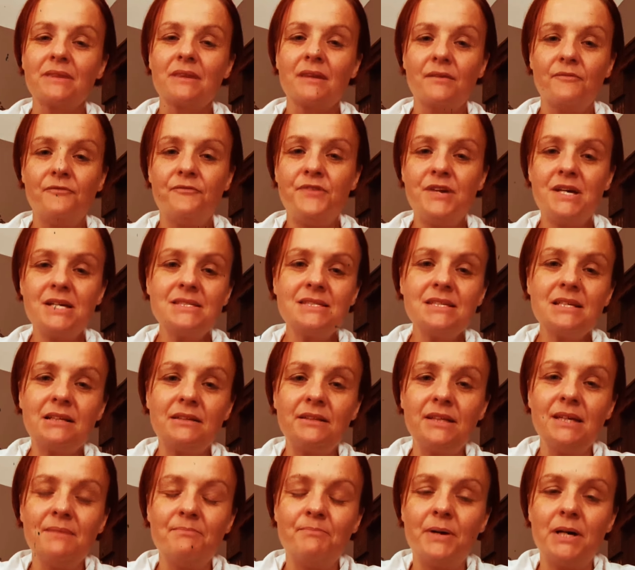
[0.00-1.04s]

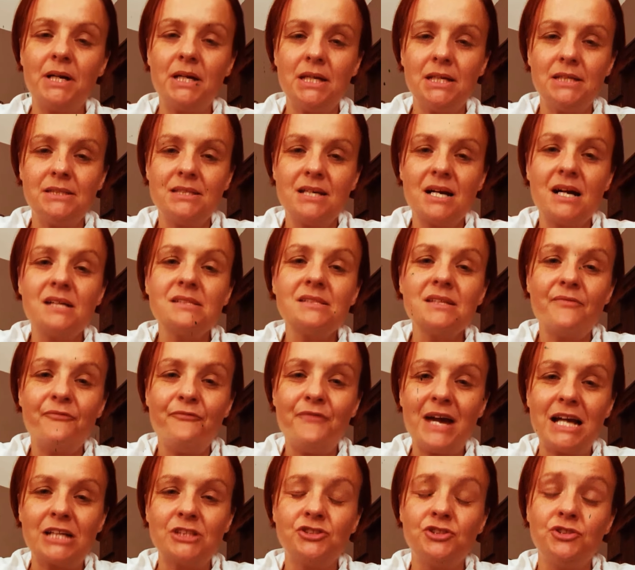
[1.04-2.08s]
physically, but it does
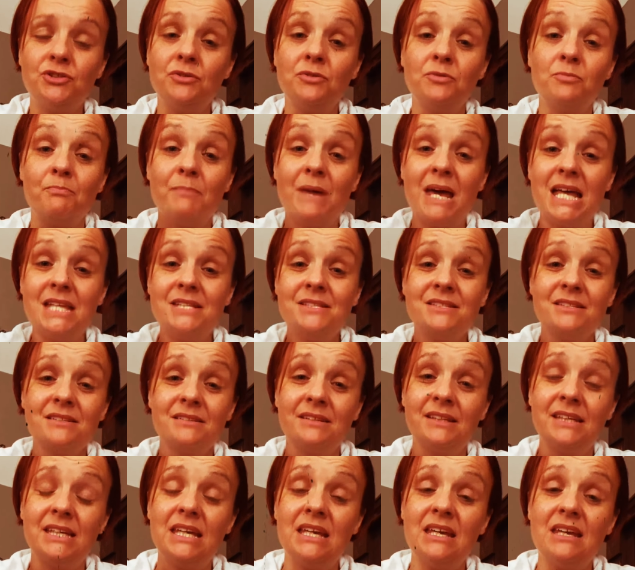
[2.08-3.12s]
affect you
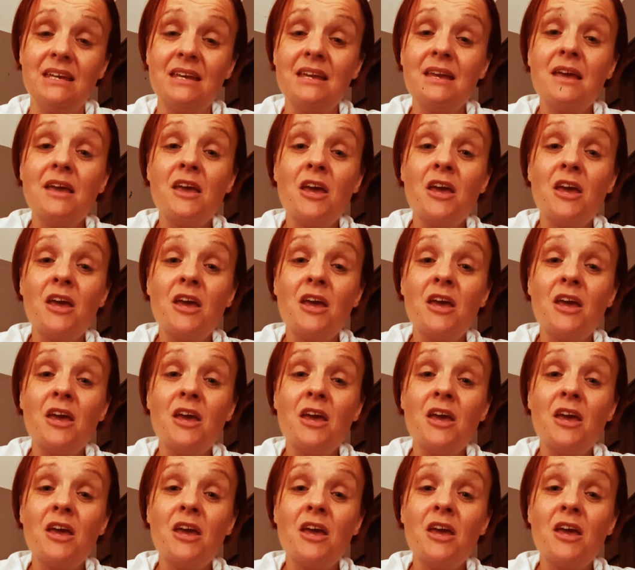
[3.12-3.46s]
mentally,